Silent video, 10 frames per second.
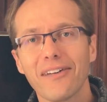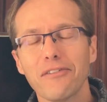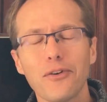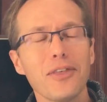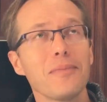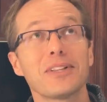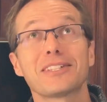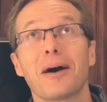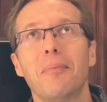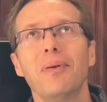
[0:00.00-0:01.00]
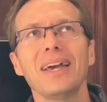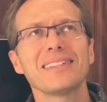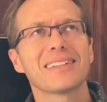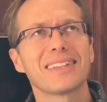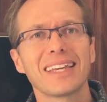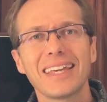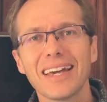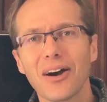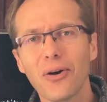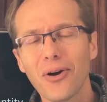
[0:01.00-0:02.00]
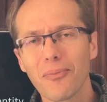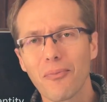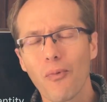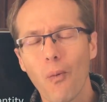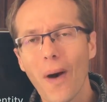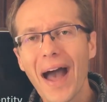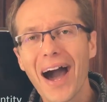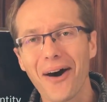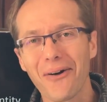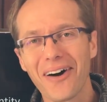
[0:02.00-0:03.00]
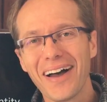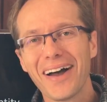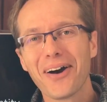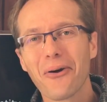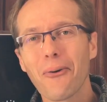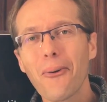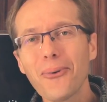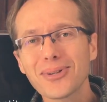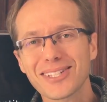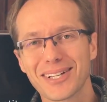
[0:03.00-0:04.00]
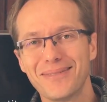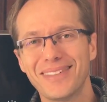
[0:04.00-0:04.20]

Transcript: For them, it's a blessing. They hear, oh, wow, awesome.